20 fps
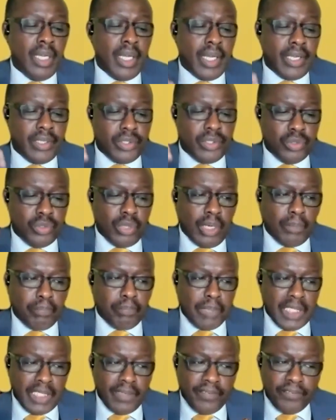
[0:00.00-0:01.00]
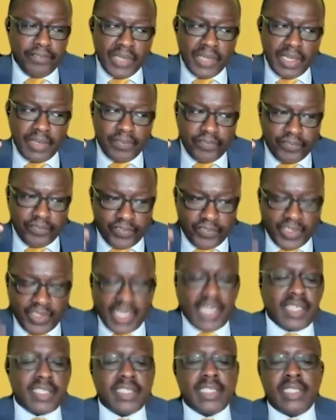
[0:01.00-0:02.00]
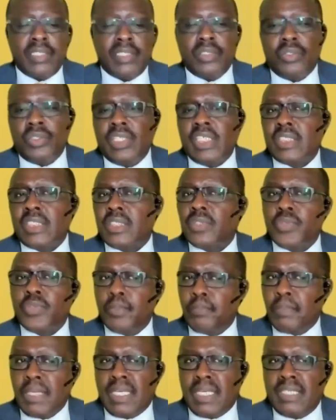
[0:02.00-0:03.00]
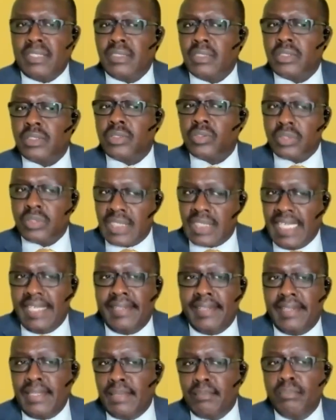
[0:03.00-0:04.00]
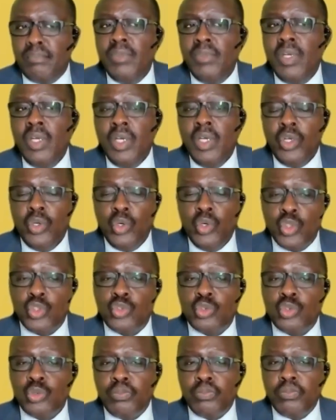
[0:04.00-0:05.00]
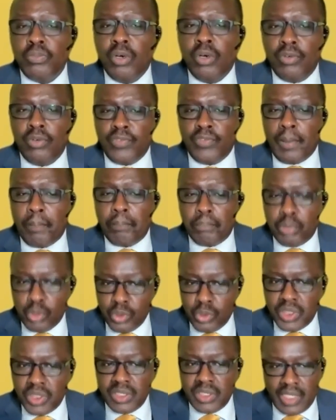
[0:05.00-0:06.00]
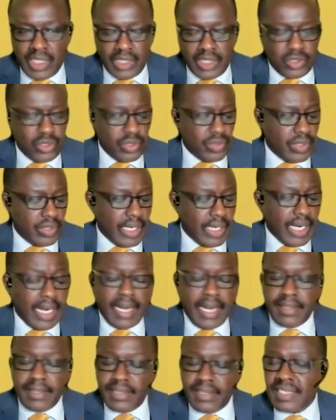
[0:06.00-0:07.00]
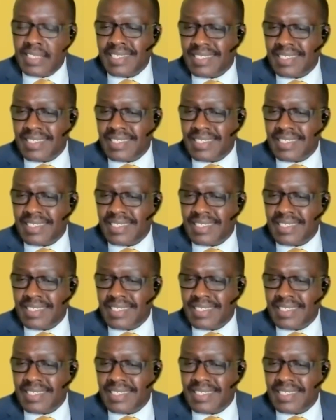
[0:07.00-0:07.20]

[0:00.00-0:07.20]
and you are being very frank and honest with parents to tell them not to over push their children, and I think